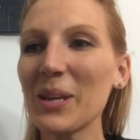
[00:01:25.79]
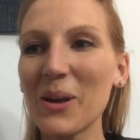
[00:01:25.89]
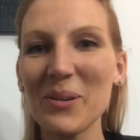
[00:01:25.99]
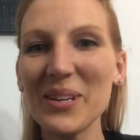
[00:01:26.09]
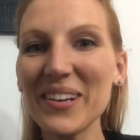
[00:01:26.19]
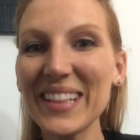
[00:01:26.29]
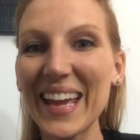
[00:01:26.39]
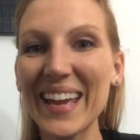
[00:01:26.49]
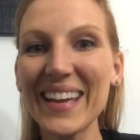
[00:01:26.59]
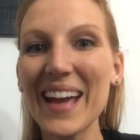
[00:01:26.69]
Go do your
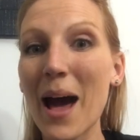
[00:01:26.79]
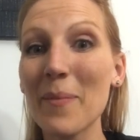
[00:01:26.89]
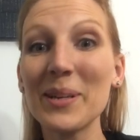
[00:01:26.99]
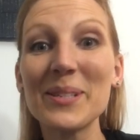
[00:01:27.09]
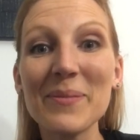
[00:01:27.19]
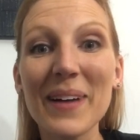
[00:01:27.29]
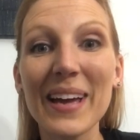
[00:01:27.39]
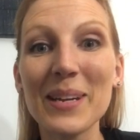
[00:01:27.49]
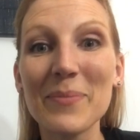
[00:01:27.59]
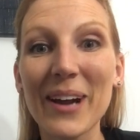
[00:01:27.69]
thing. I'm going to do
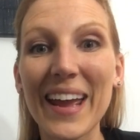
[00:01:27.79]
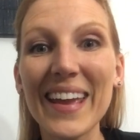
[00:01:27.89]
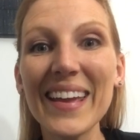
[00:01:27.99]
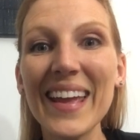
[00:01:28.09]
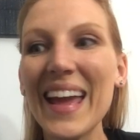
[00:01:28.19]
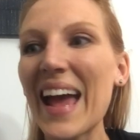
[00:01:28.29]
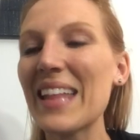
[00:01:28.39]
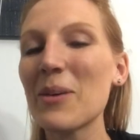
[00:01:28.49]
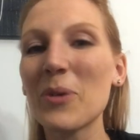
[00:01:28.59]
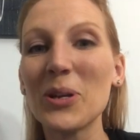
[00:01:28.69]
mine in praying.
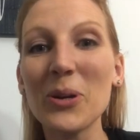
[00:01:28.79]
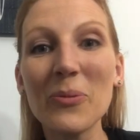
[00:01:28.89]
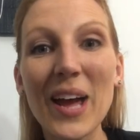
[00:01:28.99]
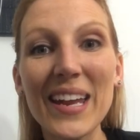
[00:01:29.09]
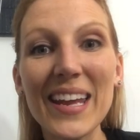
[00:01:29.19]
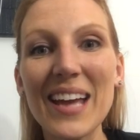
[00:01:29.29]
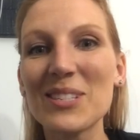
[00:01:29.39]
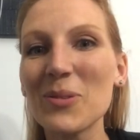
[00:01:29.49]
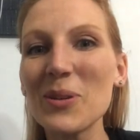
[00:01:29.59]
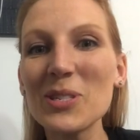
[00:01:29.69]
And then when you're ready,
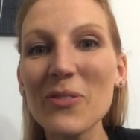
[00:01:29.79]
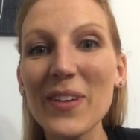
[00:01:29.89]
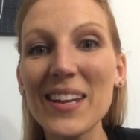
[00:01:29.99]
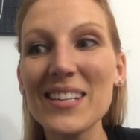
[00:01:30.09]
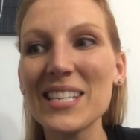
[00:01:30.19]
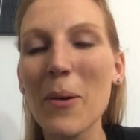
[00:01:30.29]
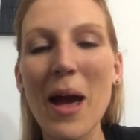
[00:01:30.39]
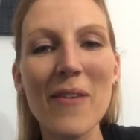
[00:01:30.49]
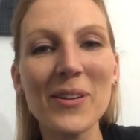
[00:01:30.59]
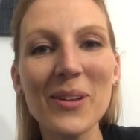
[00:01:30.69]
as soon as you're finished,
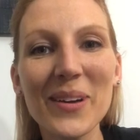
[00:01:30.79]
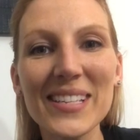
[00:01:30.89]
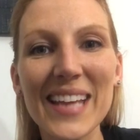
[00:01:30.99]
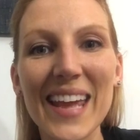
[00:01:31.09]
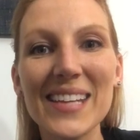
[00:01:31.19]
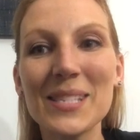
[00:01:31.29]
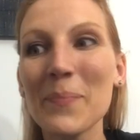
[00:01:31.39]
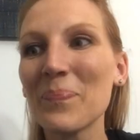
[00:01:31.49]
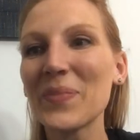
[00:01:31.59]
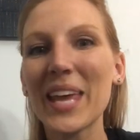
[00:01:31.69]
however long it takes,
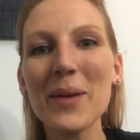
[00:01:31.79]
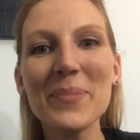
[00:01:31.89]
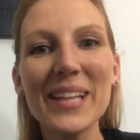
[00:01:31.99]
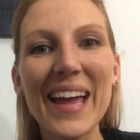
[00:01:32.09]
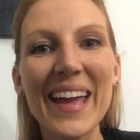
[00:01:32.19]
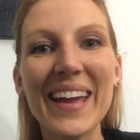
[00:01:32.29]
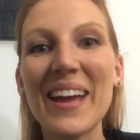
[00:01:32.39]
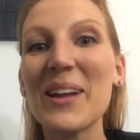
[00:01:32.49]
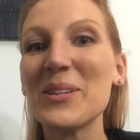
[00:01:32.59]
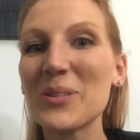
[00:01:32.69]
hit play,
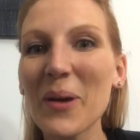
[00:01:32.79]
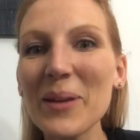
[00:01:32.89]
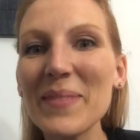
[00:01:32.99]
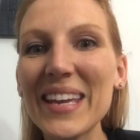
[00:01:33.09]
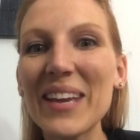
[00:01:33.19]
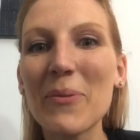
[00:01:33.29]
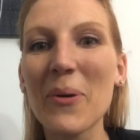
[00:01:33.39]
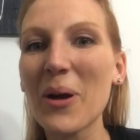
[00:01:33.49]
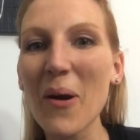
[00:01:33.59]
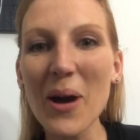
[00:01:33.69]
join me.
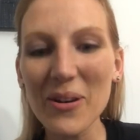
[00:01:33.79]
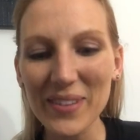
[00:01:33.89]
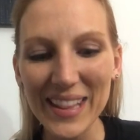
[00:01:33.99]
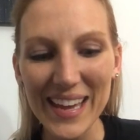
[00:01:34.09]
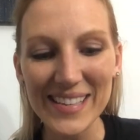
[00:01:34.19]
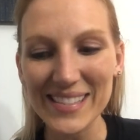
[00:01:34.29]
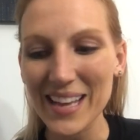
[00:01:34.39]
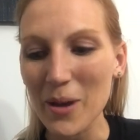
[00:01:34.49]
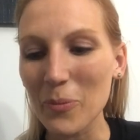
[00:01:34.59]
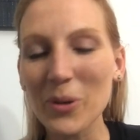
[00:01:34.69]
We'll go over
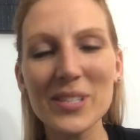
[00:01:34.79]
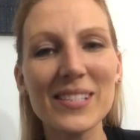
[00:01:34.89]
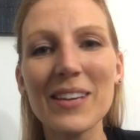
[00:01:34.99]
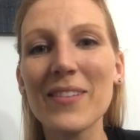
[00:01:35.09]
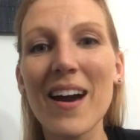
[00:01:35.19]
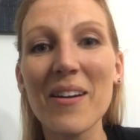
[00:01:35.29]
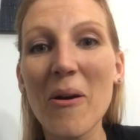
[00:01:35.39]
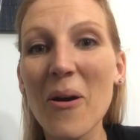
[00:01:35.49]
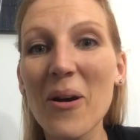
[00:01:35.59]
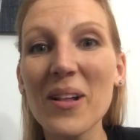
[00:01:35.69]
this. We'll just give God
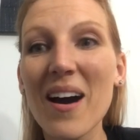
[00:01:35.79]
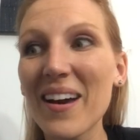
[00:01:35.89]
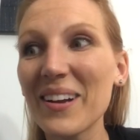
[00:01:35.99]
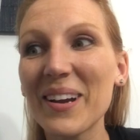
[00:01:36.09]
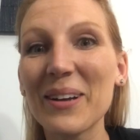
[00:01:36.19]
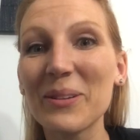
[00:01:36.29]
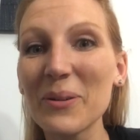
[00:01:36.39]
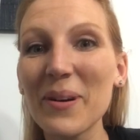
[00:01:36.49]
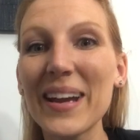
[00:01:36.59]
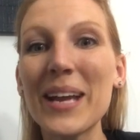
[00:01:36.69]
all honor and
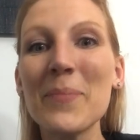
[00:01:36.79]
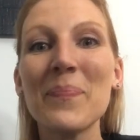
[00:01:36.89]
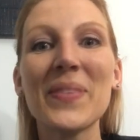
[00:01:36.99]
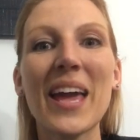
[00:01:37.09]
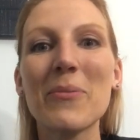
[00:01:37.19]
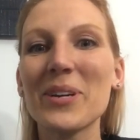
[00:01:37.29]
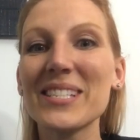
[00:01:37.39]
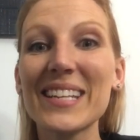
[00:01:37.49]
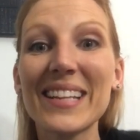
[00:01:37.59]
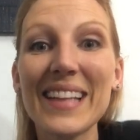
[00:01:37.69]
glory, and we're
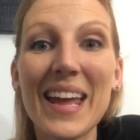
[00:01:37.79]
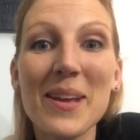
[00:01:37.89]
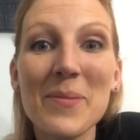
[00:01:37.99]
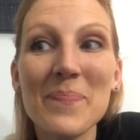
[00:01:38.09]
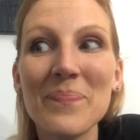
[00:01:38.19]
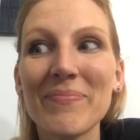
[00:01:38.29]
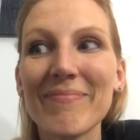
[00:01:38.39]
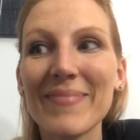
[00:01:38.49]
just going to let Him